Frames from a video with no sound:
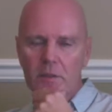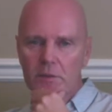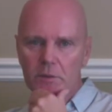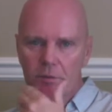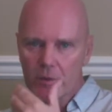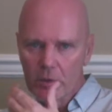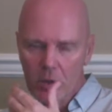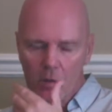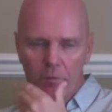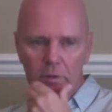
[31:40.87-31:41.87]
till you feel
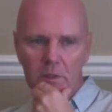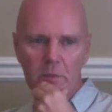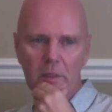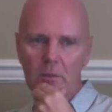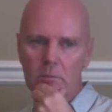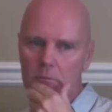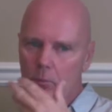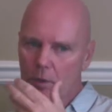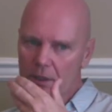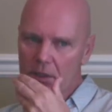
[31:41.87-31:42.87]
confident about
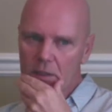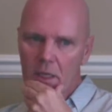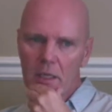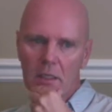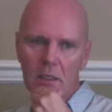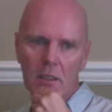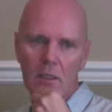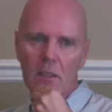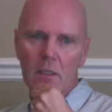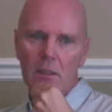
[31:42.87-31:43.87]
what it's saying,
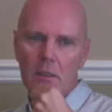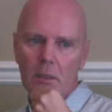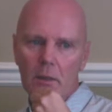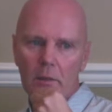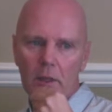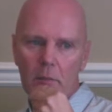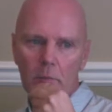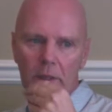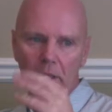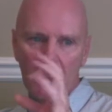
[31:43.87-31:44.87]
and then
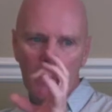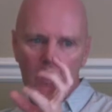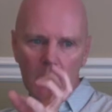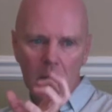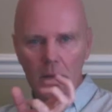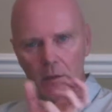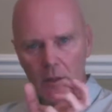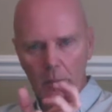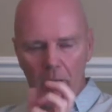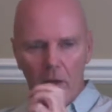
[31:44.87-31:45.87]
begin the
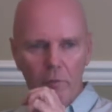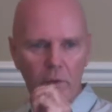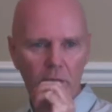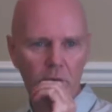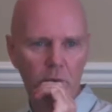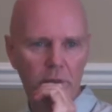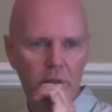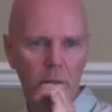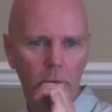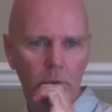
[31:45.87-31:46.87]
paraphrase or the
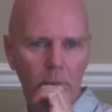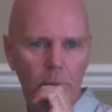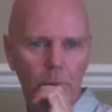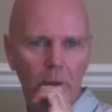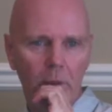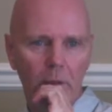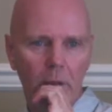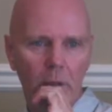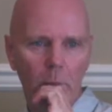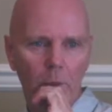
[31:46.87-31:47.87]
summary.
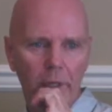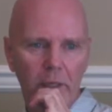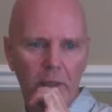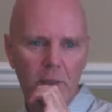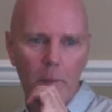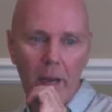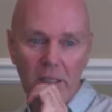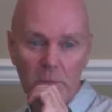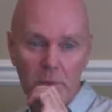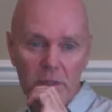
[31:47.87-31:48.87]
Break it into
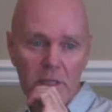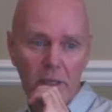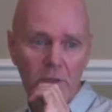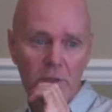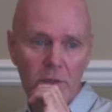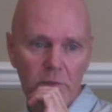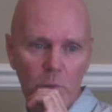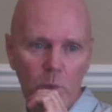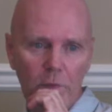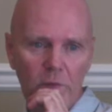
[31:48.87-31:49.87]
manageable sections if you
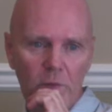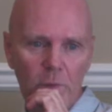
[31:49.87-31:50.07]
want to.